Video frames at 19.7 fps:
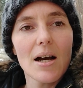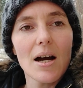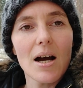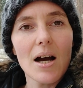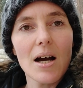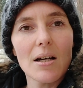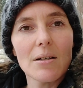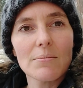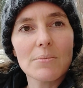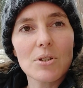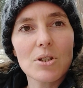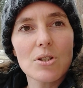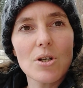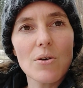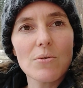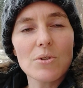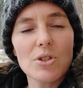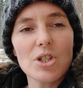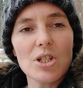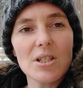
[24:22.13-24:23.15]

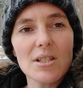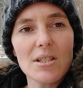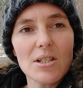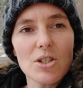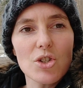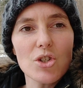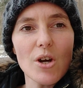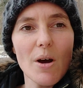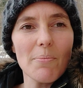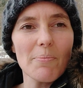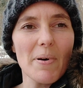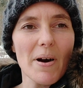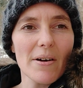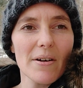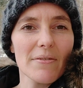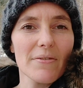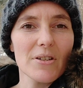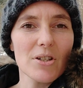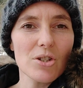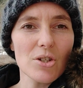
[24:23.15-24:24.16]
Don't just jump out
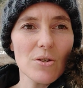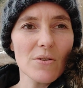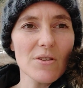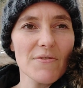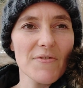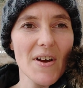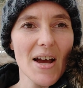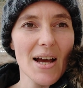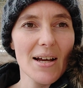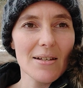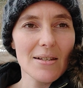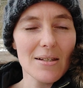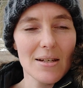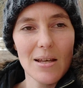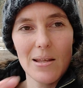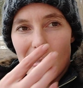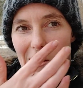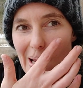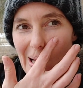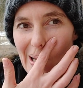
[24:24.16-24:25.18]
of a juice fast
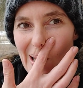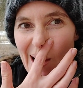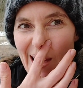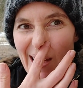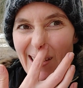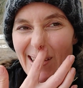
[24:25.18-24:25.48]
and then